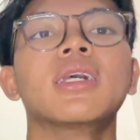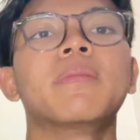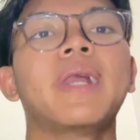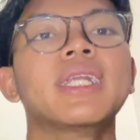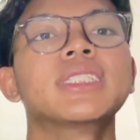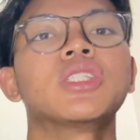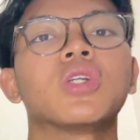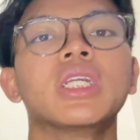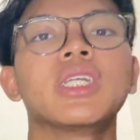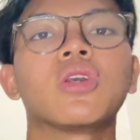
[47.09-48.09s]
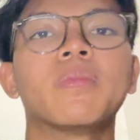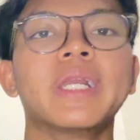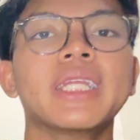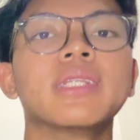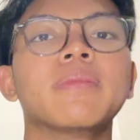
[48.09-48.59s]
parents to
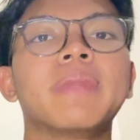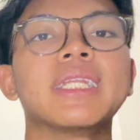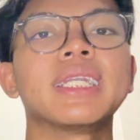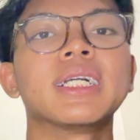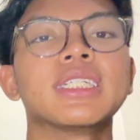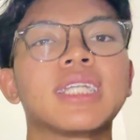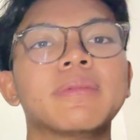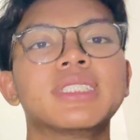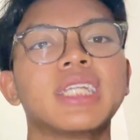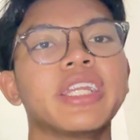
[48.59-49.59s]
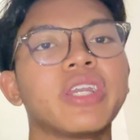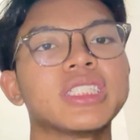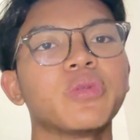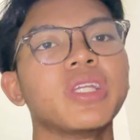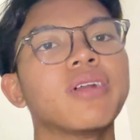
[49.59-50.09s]
incorporate practical chemistry
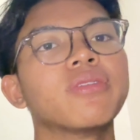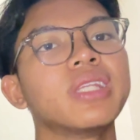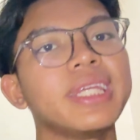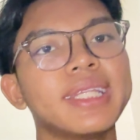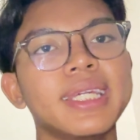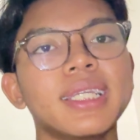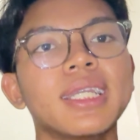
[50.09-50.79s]
education without needing